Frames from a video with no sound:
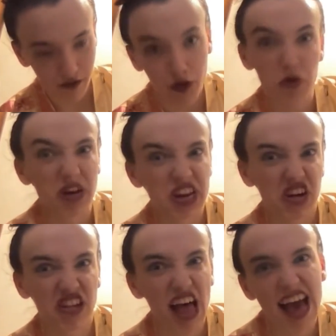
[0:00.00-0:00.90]
ruin your
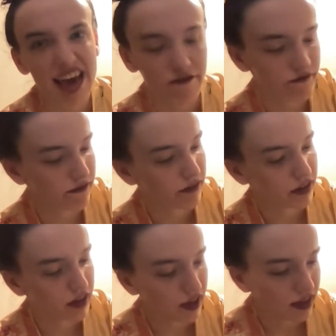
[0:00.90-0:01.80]
life.
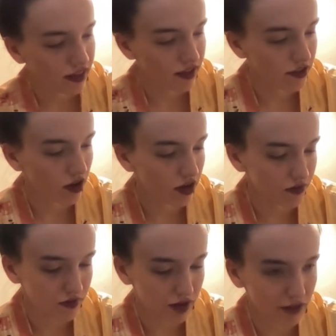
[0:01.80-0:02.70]
That's not
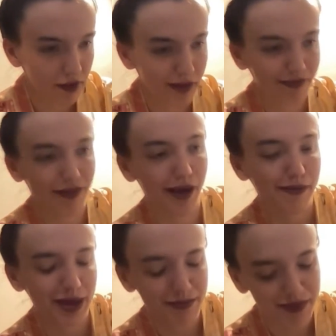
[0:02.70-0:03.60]
even really what I
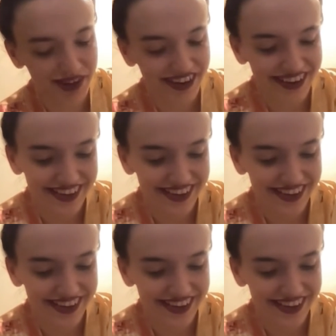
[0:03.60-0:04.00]
mean, but